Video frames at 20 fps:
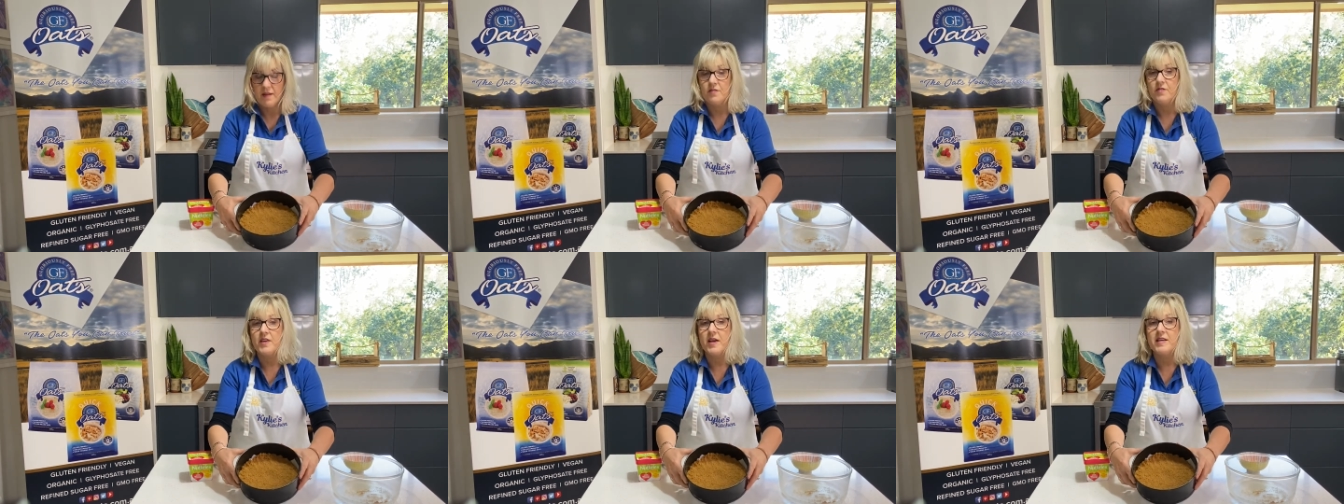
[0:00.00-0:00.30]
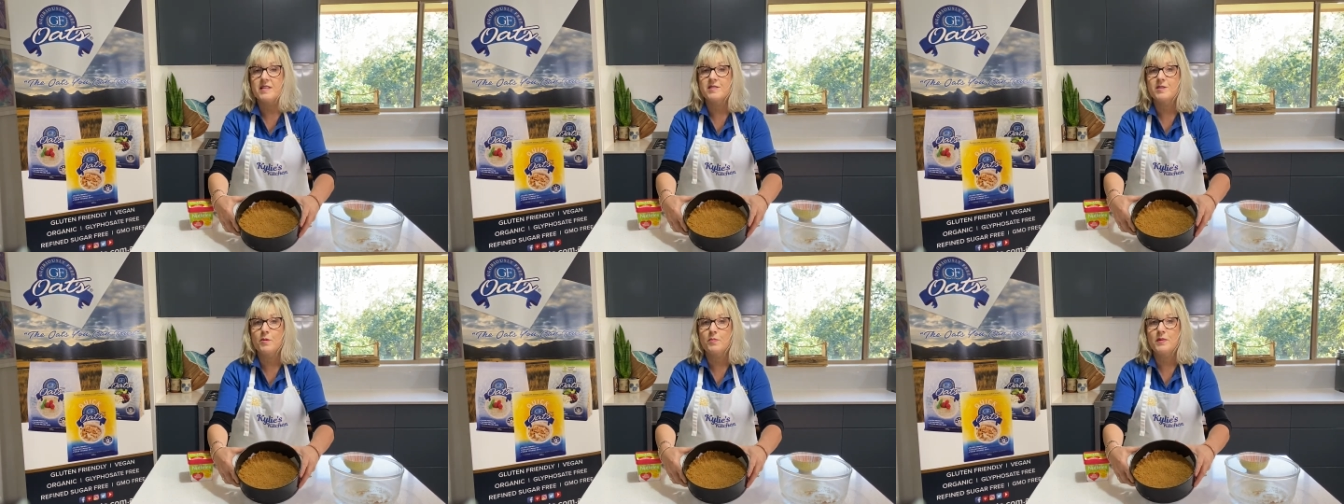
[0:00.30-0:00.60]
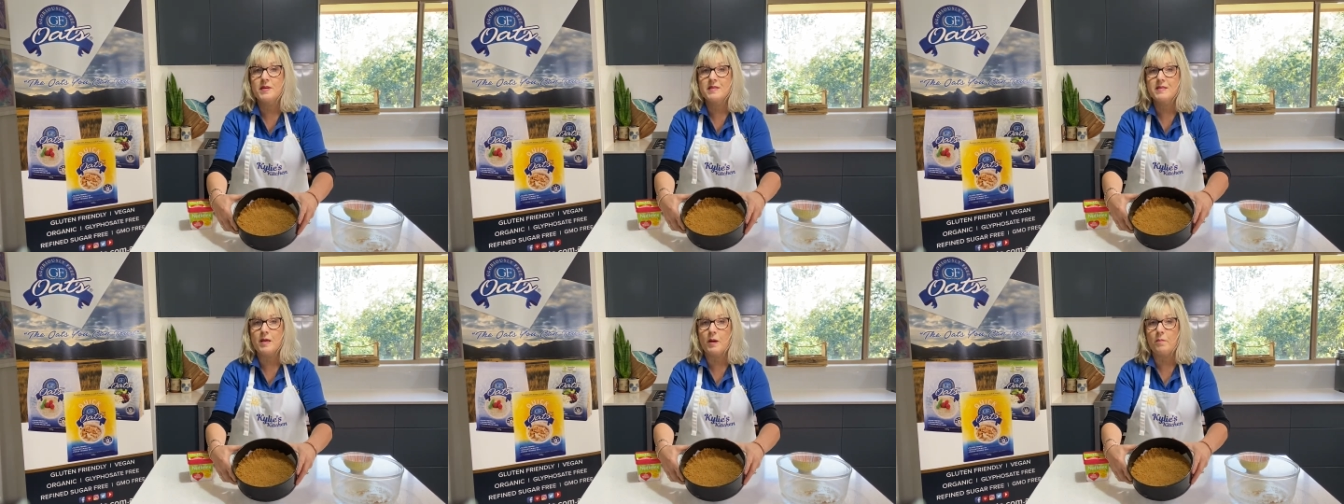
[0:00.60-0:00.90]
There's your
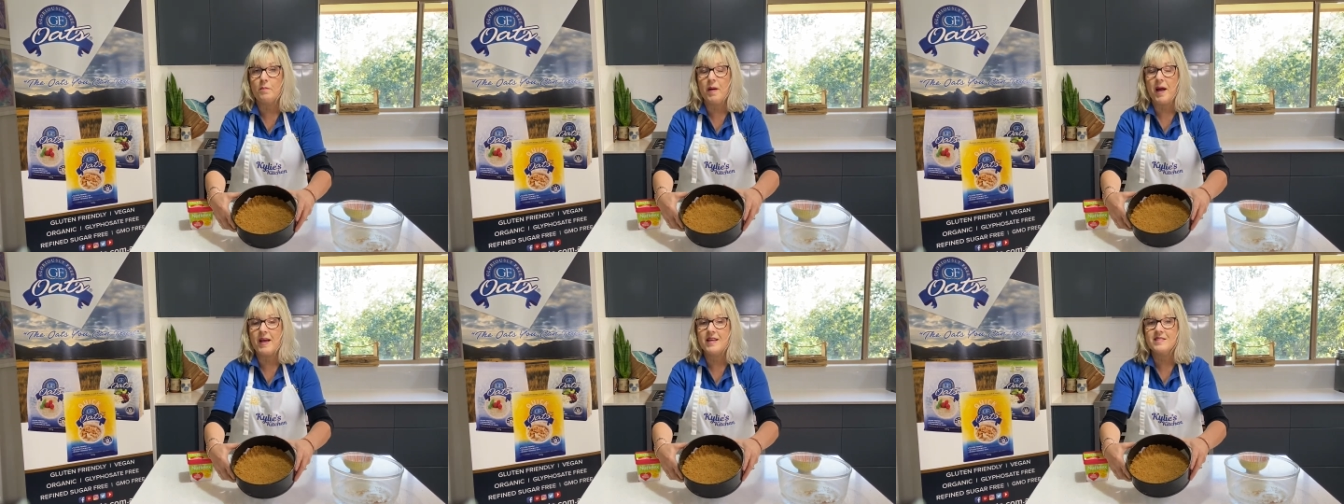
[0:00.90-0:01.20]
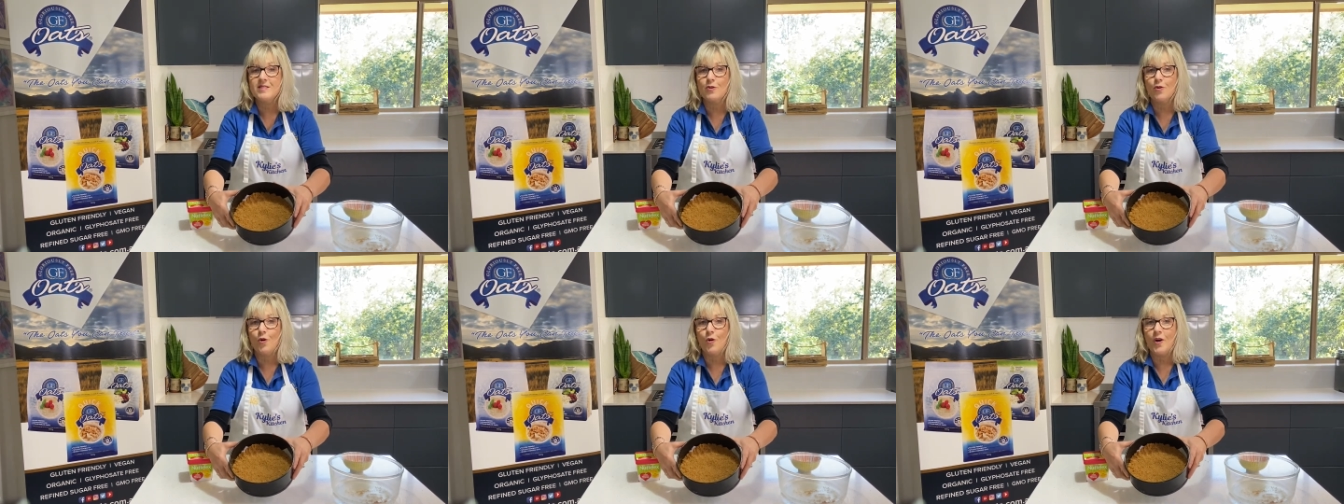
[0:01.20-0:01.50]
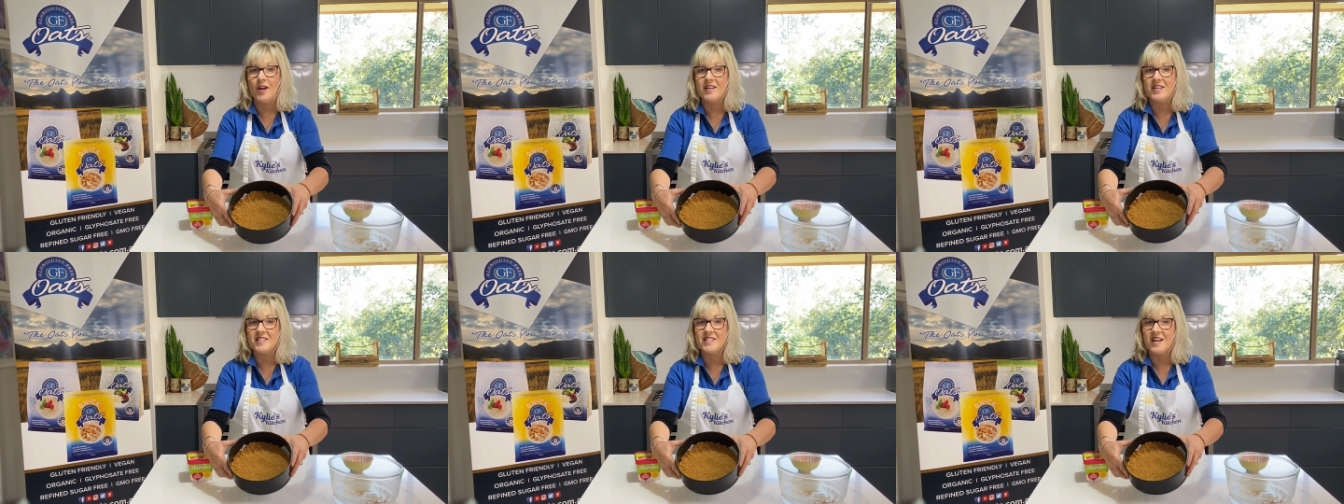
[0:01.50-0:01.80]
biscuit base
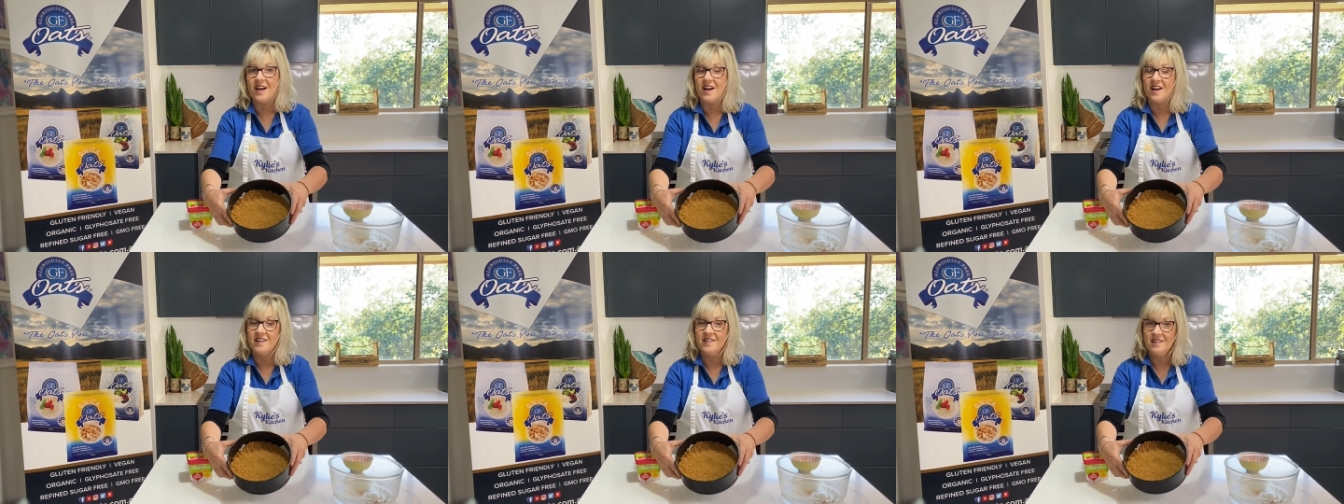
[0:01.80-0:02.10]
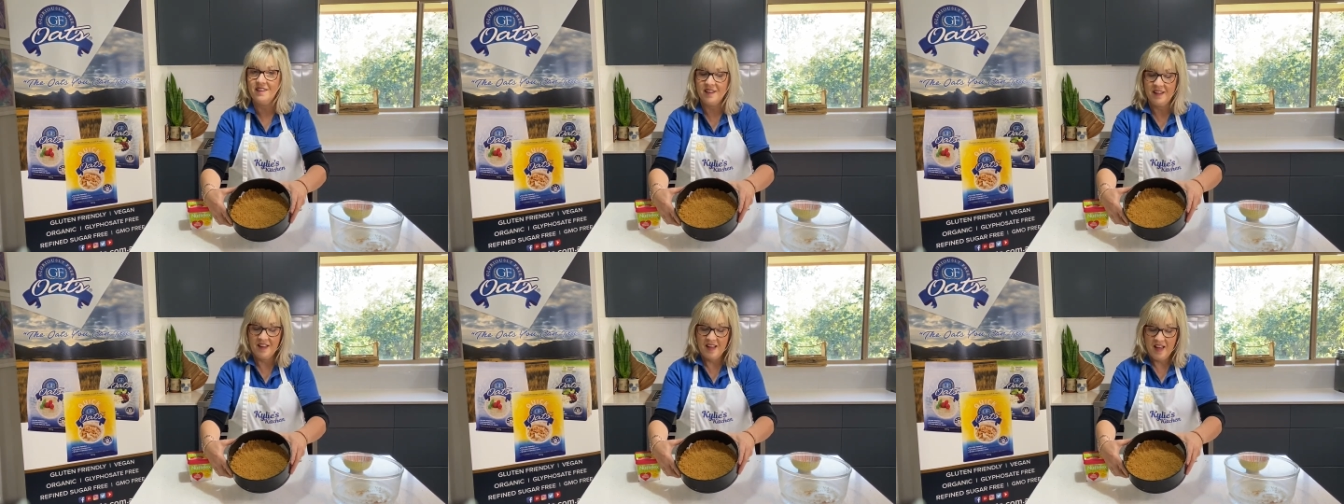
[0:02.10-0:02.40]
already done,